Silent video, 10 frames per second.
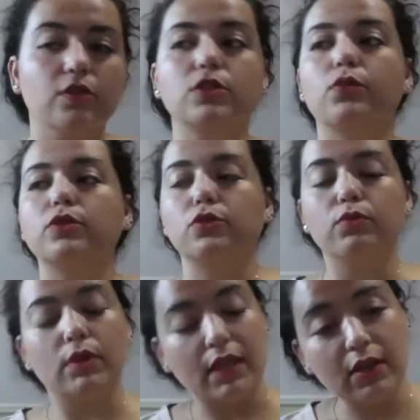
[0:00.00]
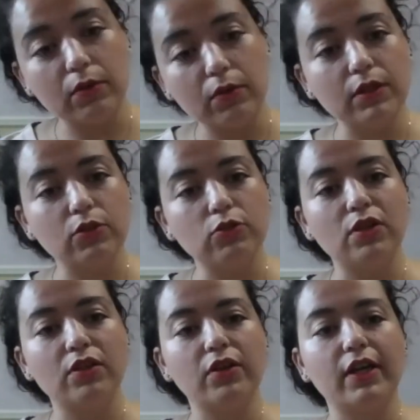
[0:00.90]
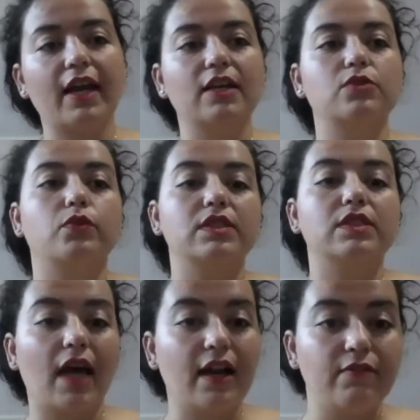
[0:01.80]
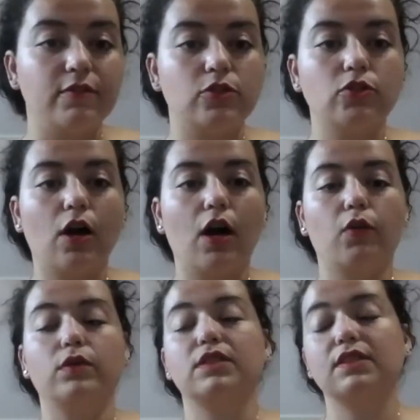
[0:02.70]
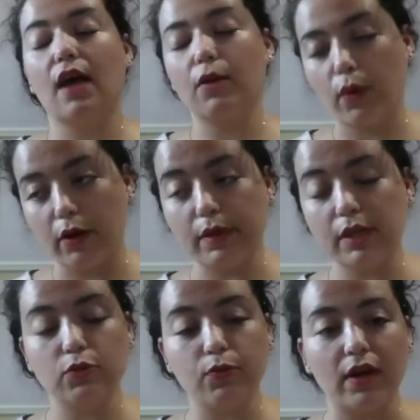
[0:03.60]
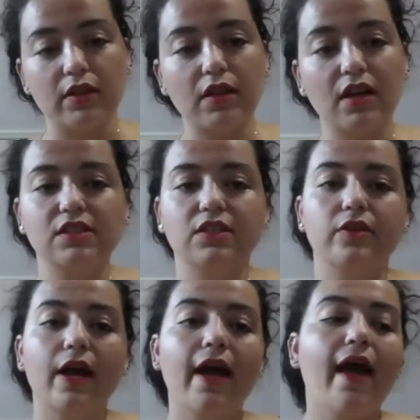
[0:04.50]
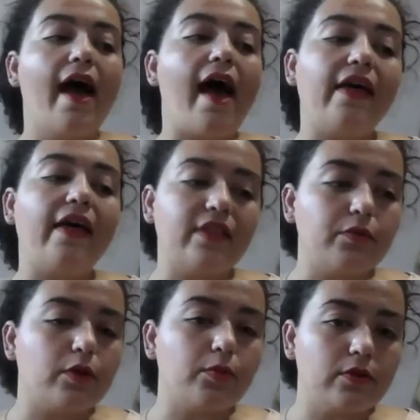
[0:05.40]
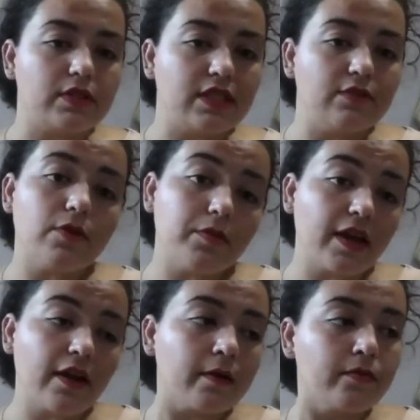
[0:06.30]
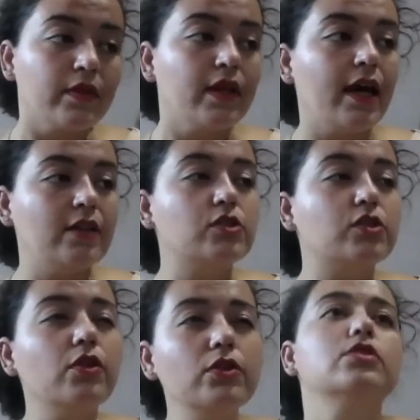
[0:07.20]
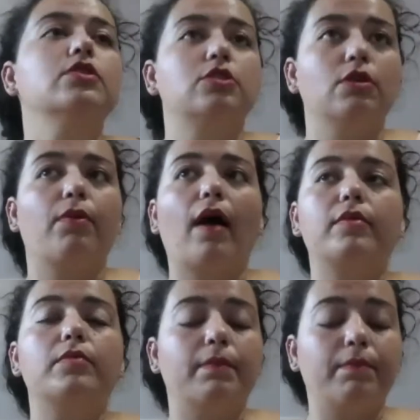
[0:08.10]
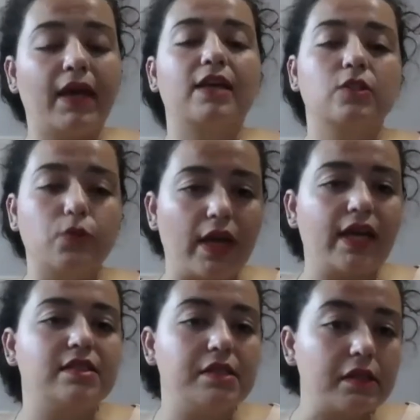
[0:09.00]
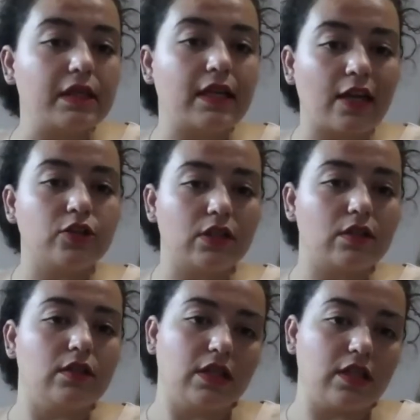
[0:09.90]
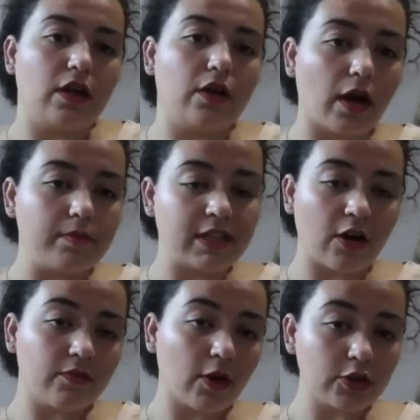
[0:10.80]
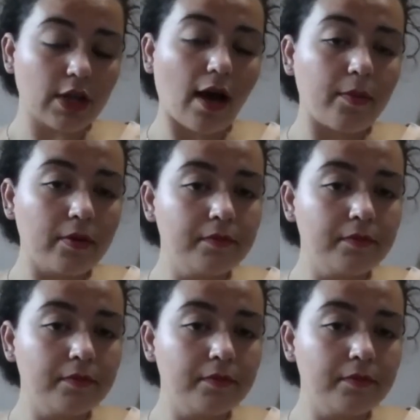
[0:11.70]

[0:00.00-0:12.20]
So we'll do legal research on their case, we'll decide if it's strong, we'll decide where we should bring the lawsuit, and then we'll proceed from there. And so those are the two probably biggest ways that litigation, you know, comes out of our shop.